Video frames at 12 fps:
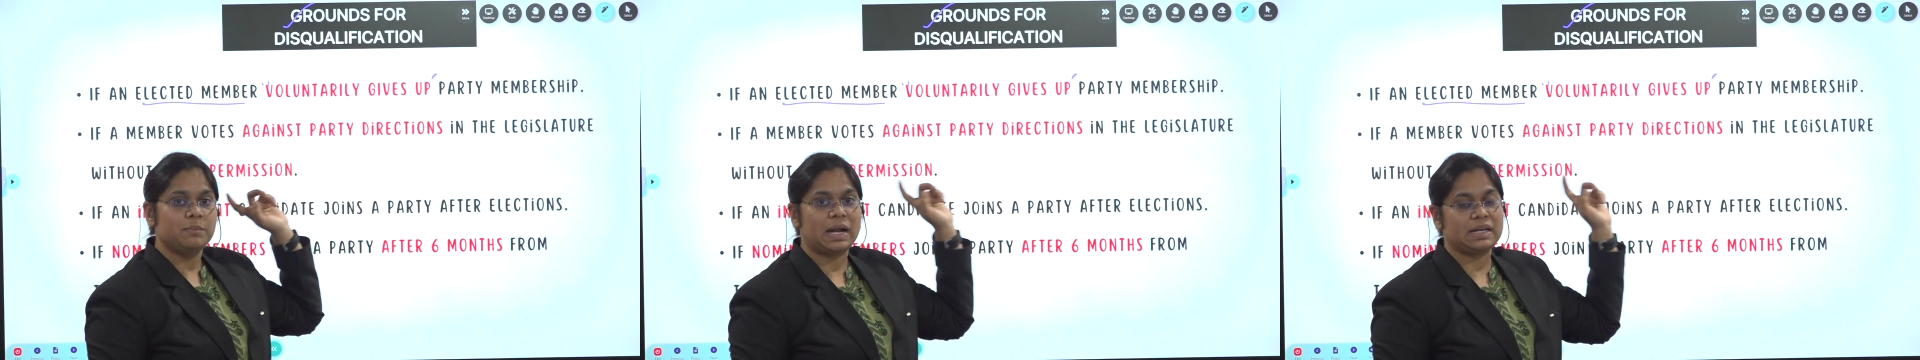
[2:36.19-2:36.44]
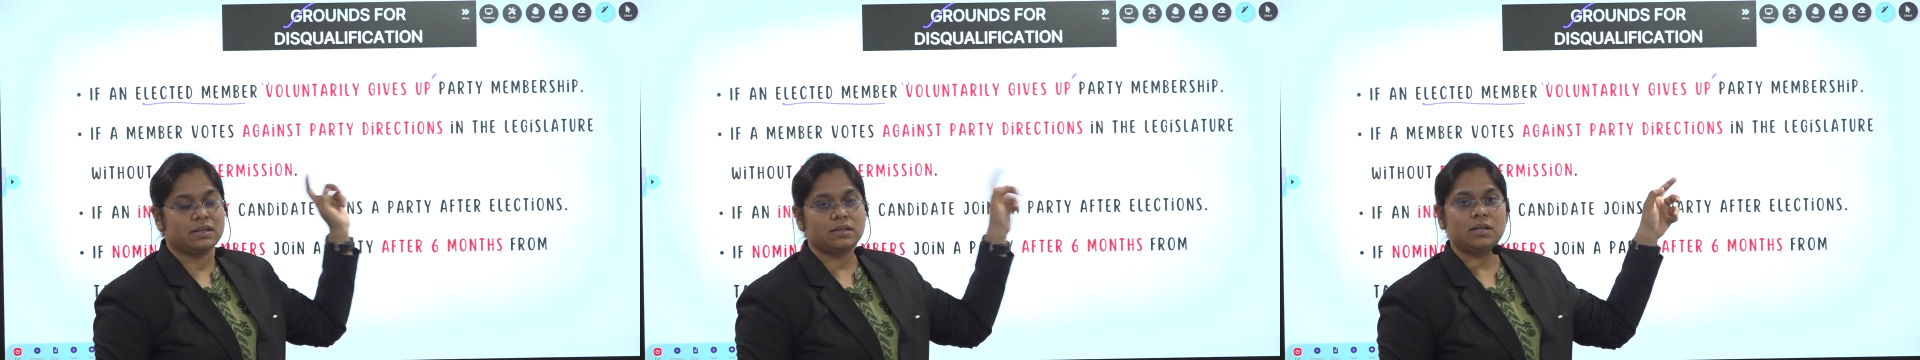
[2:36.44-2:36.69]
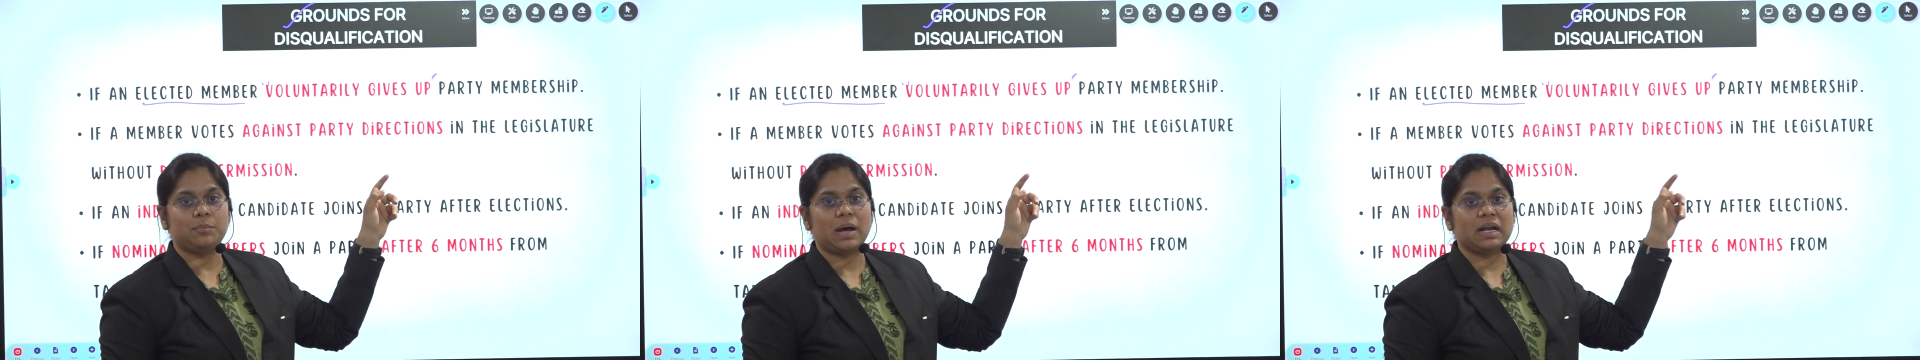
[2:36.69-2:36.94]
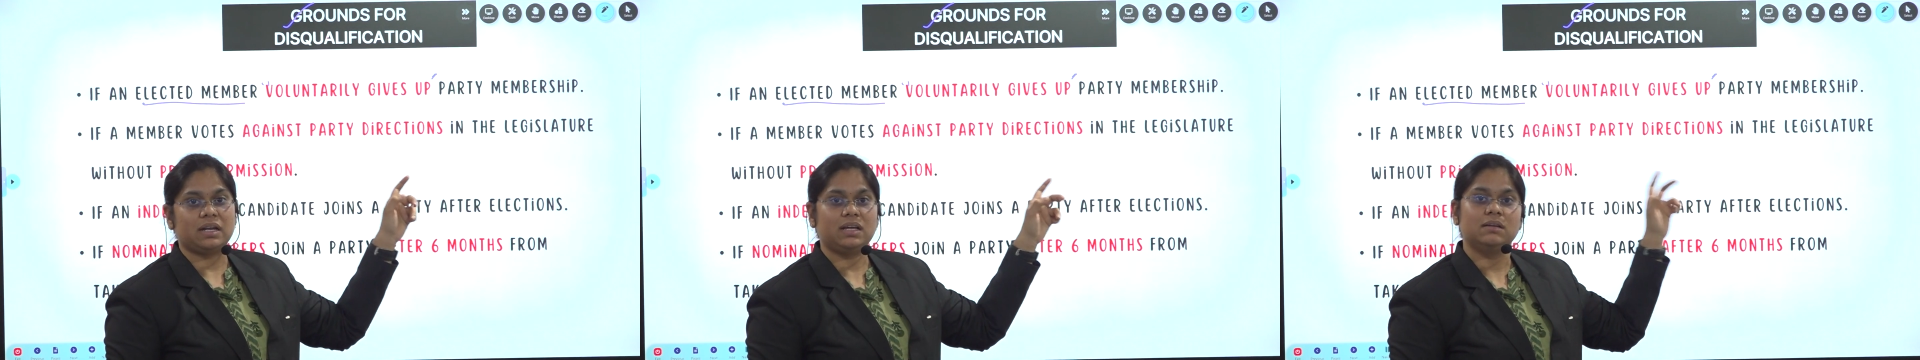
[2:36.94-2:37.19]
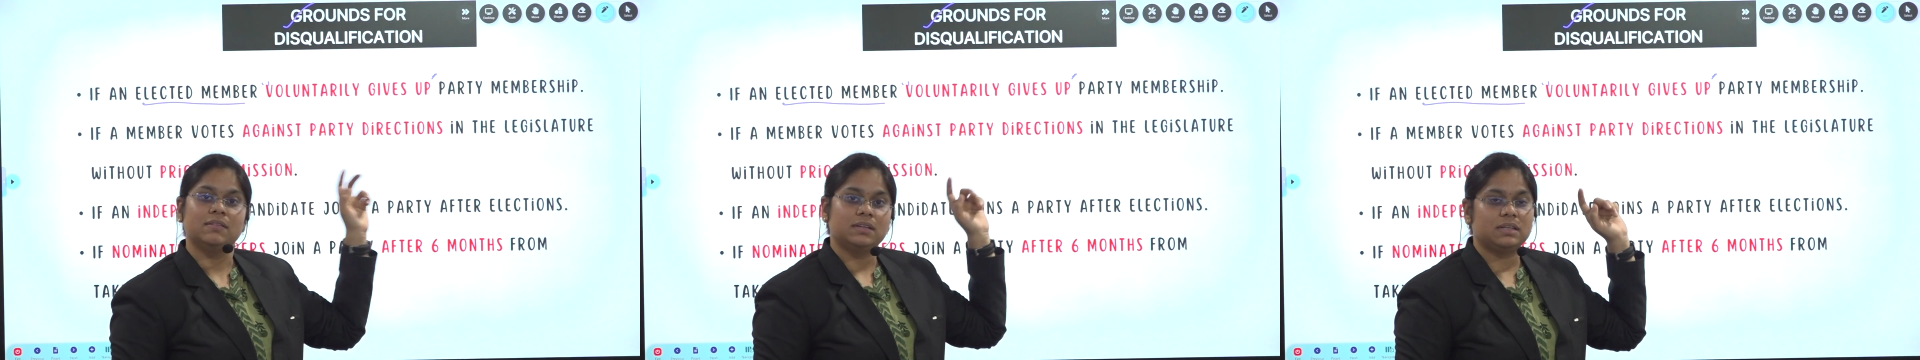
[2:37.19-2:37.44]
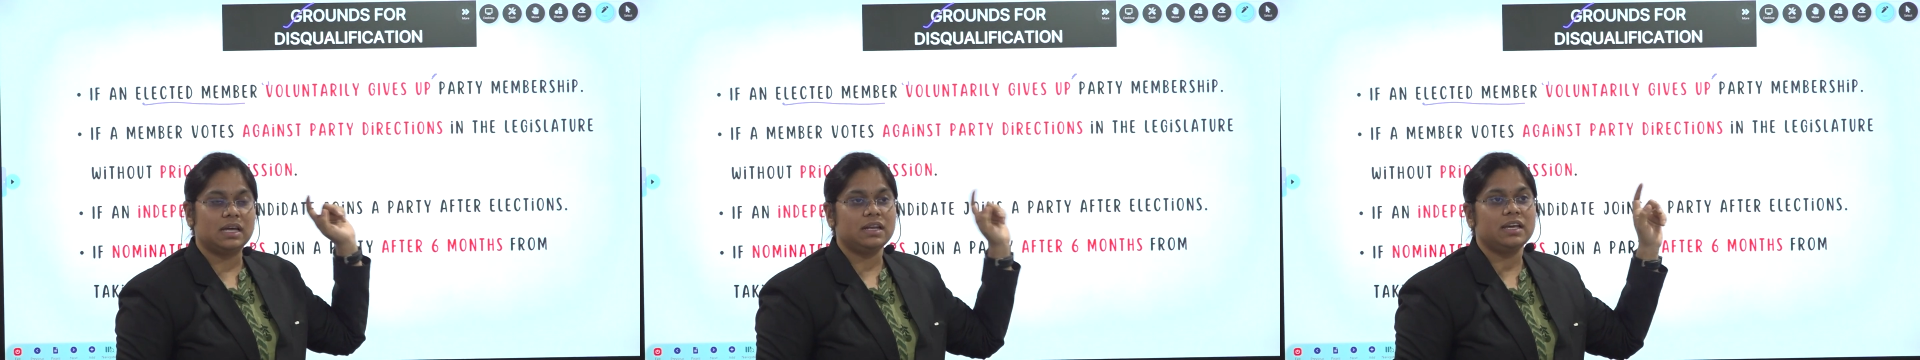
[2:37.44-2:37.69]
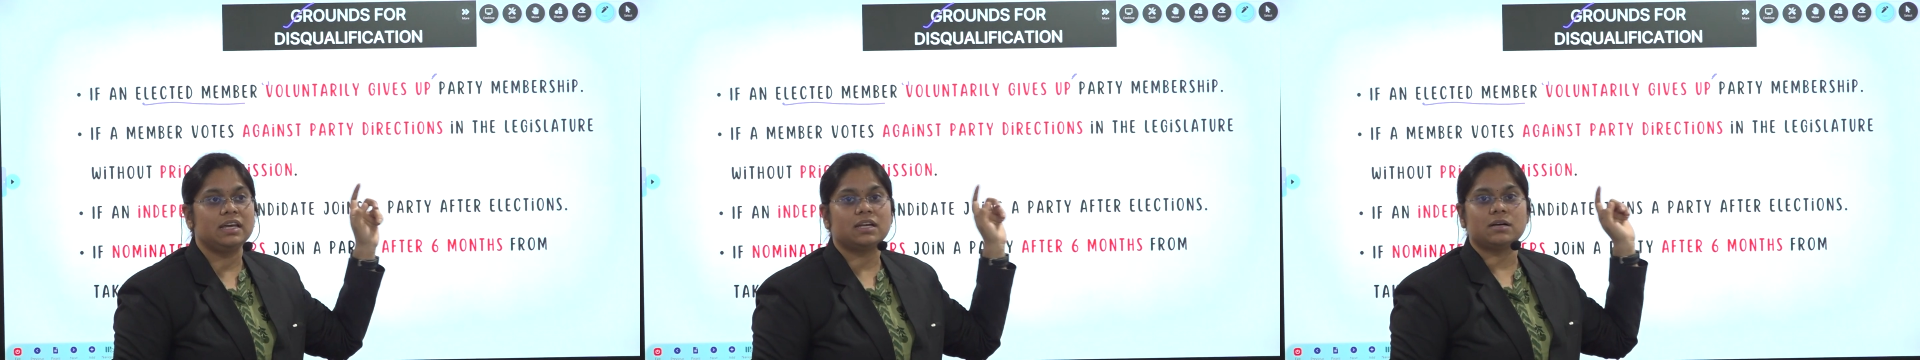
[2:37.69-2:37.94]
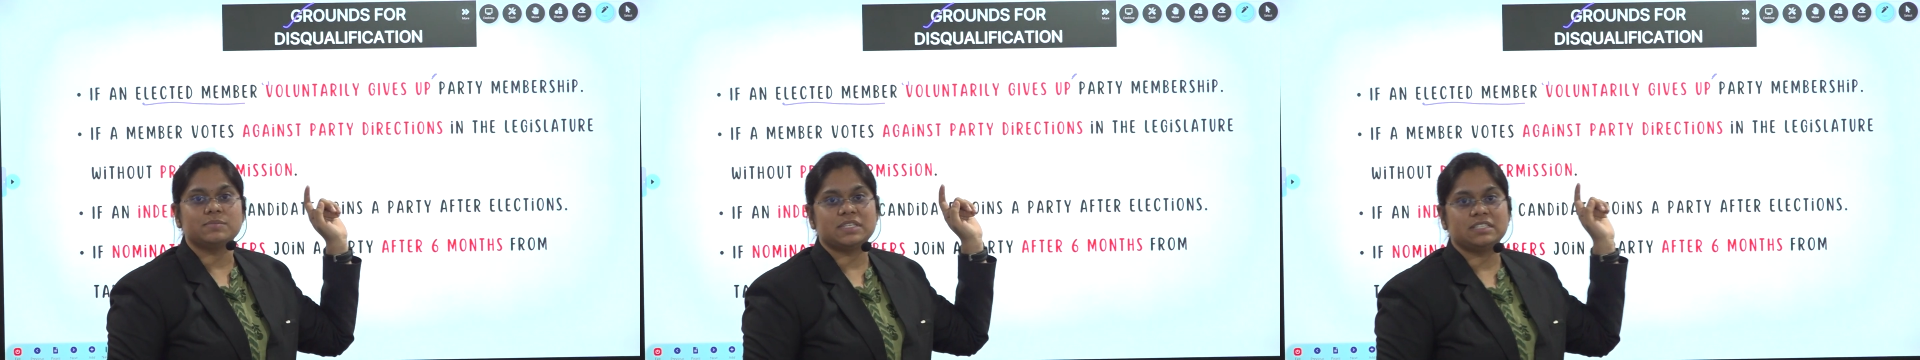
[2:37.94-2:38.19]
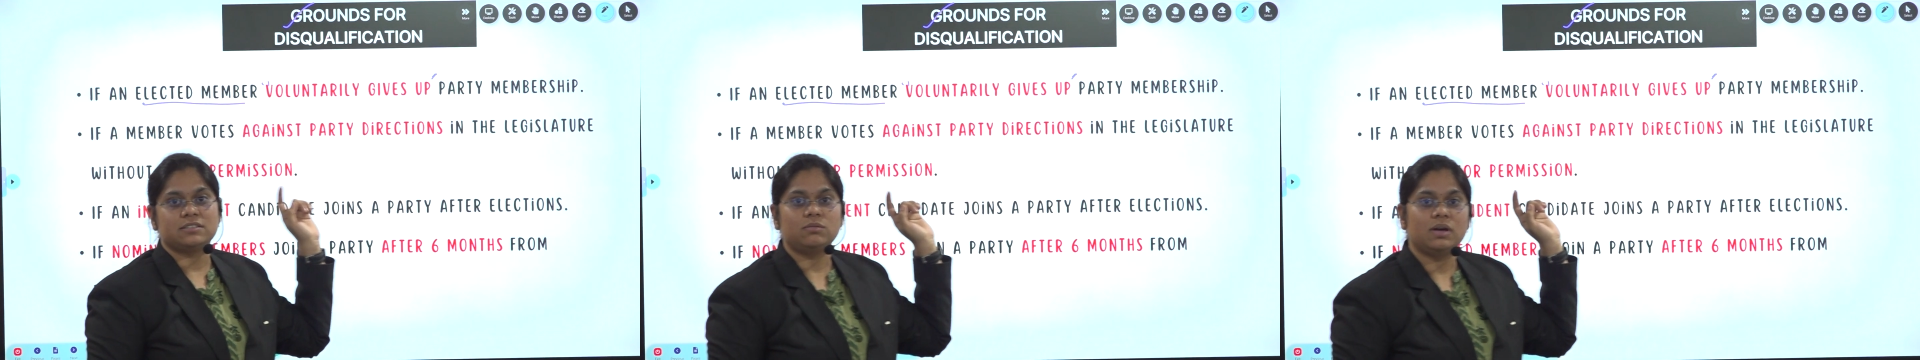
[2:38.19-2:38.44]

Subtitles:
particular party, then he comes into